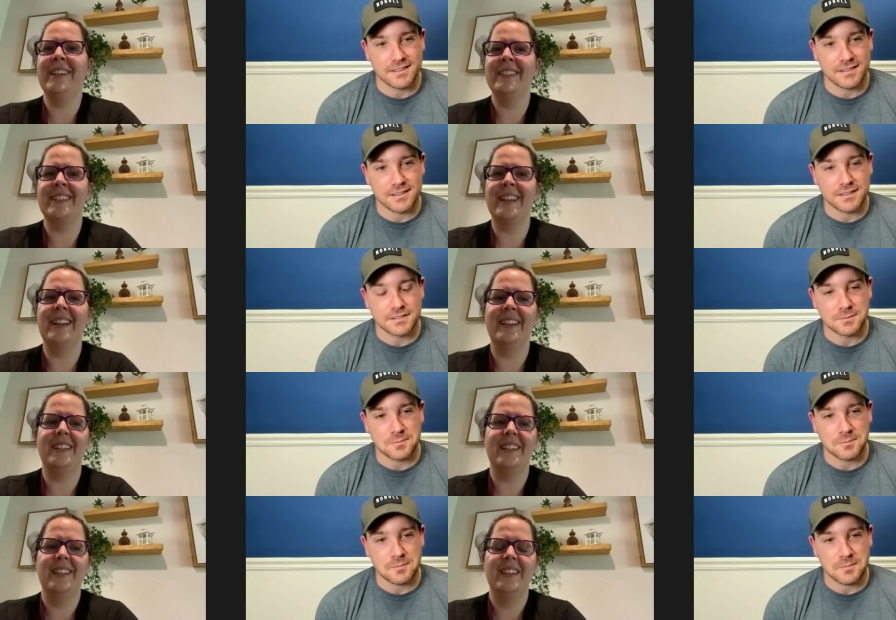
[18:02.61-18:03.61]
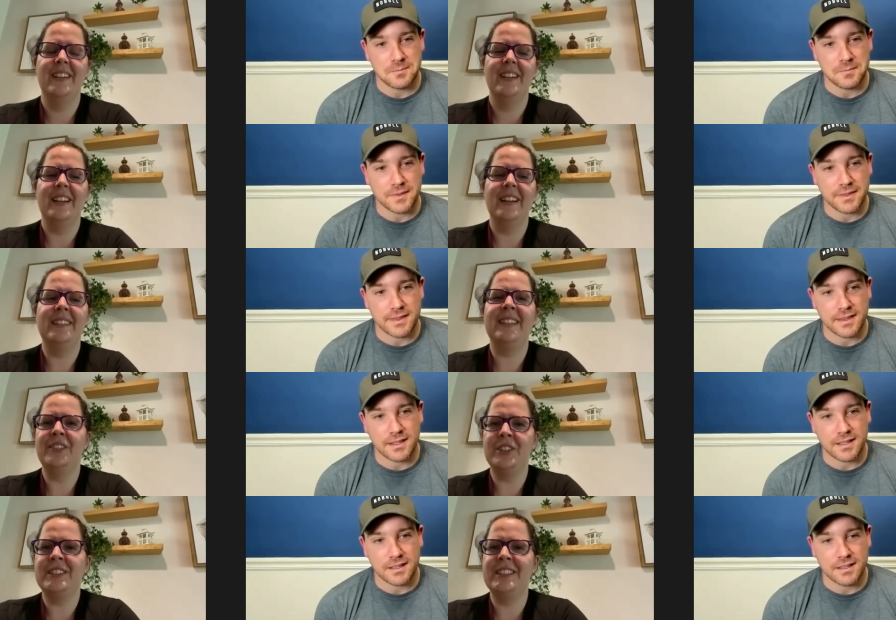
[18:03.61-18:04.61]
Speaker 1: because like it's
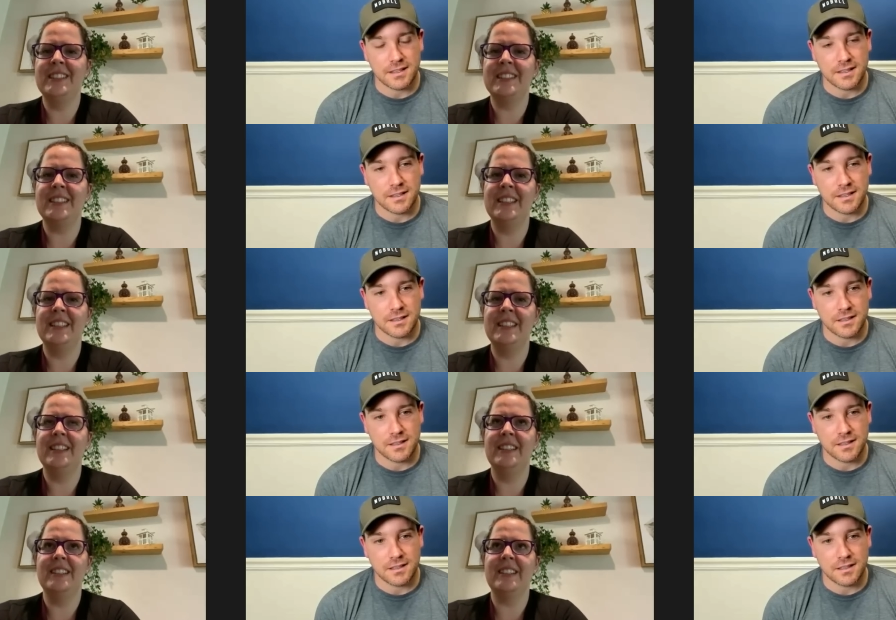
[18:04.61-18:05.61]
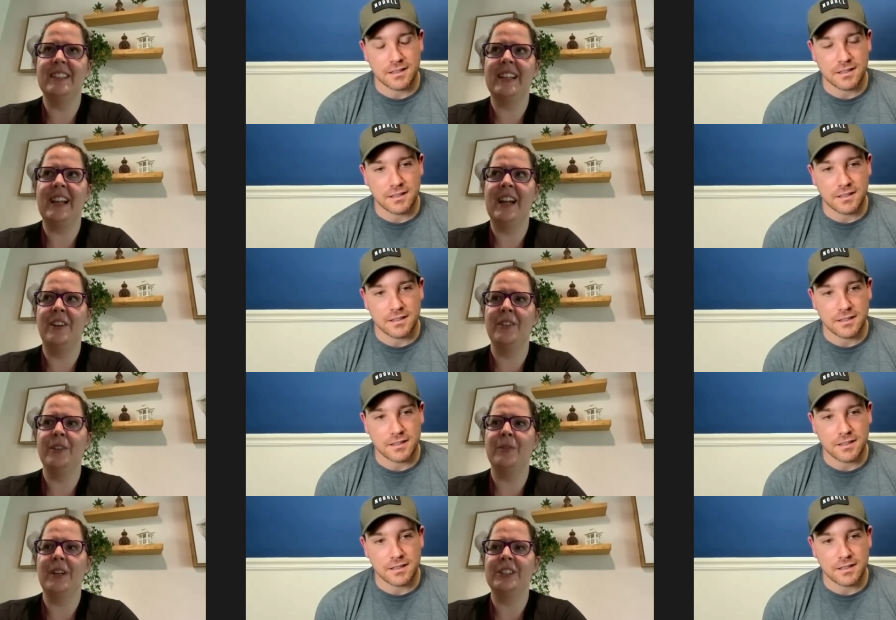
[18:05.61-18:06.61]
interesting to see like how
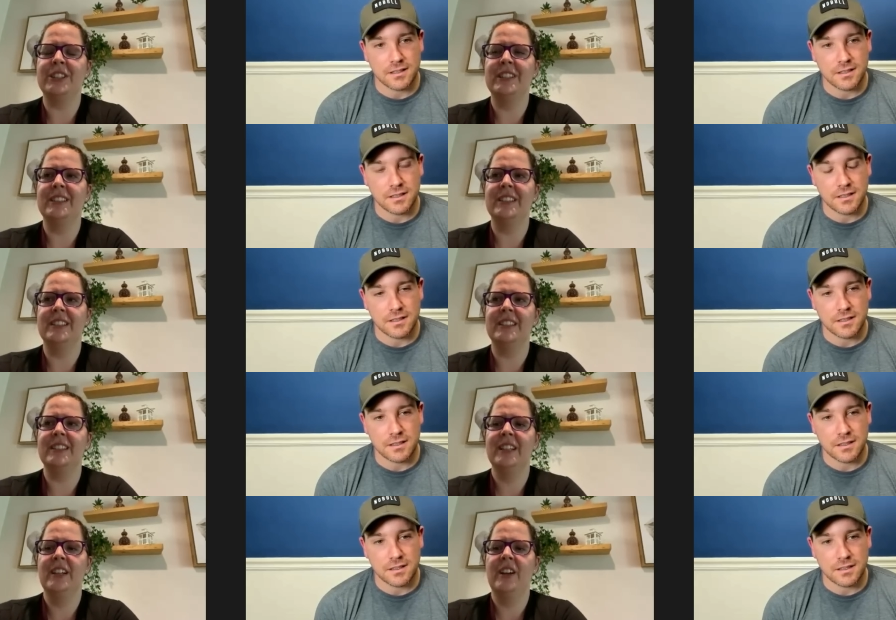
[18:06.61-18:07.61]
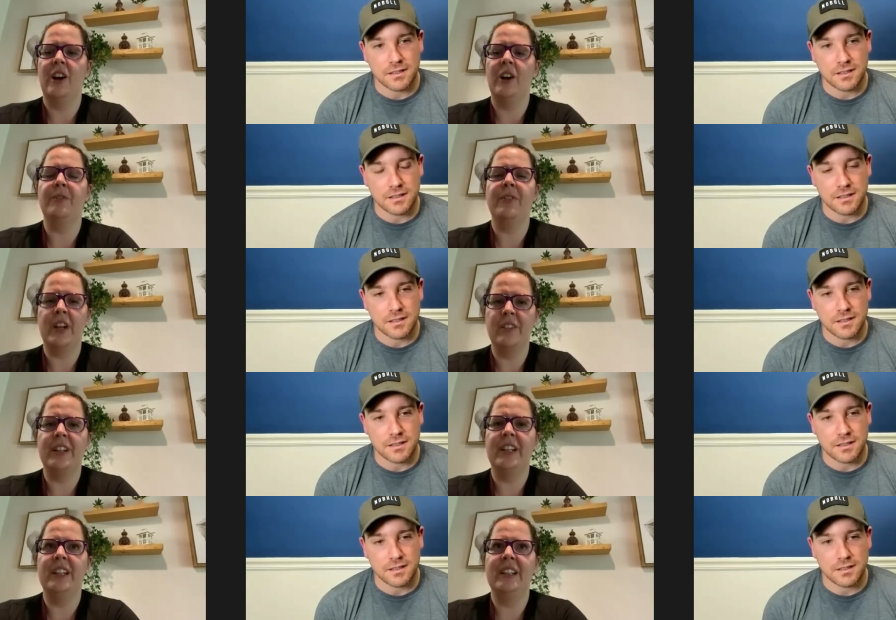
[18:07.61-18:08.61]
the Russians are
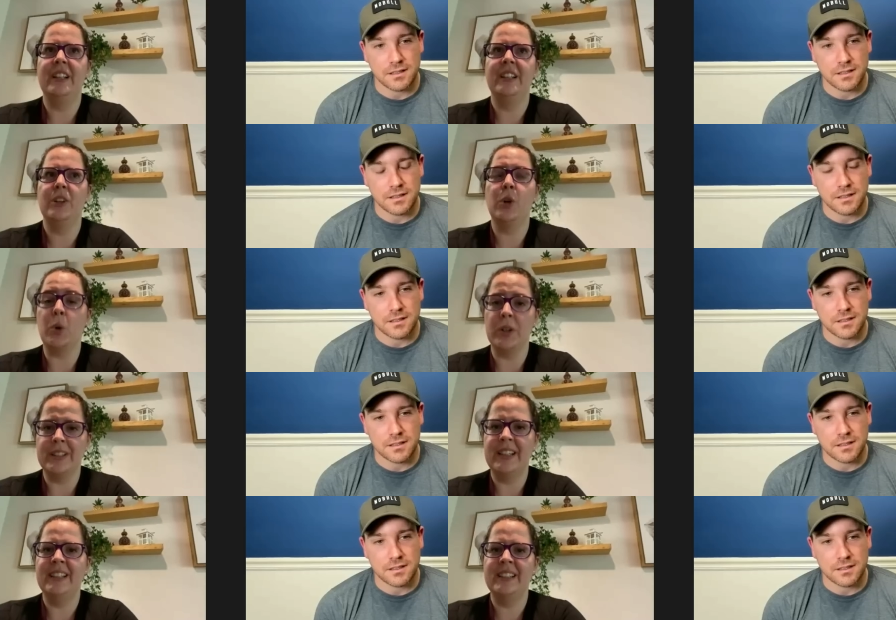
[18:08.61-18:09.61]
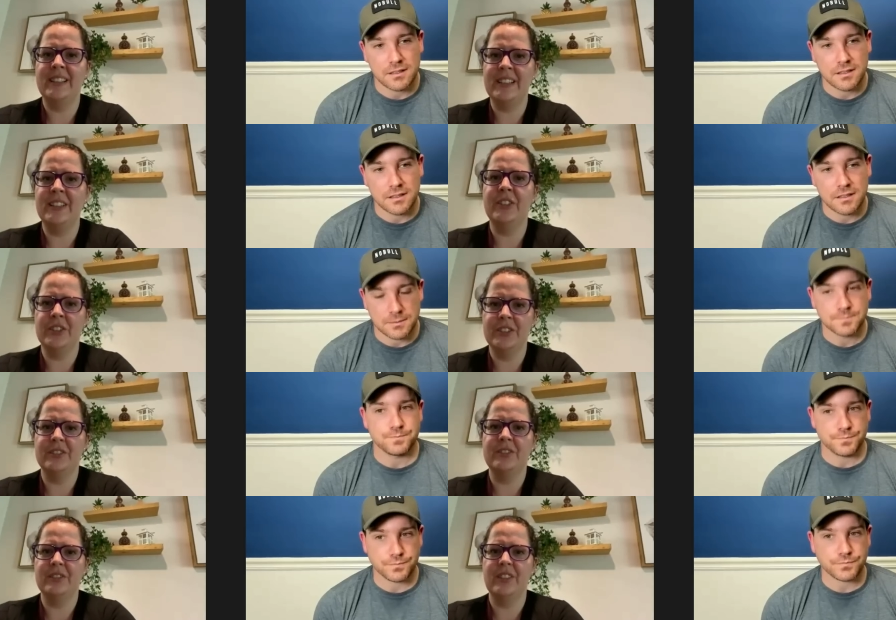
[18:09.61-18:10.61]
very coordinated in
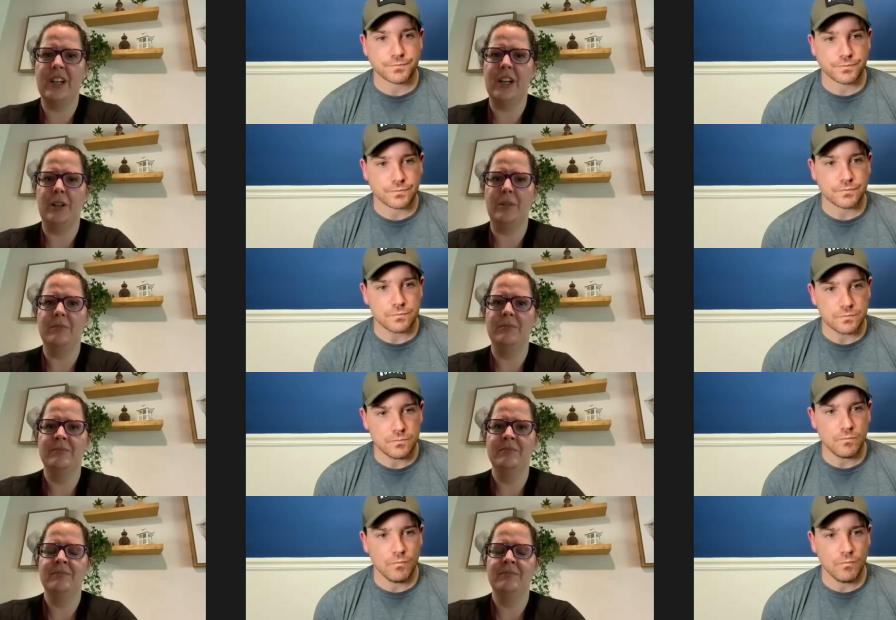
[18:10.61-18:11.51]
their um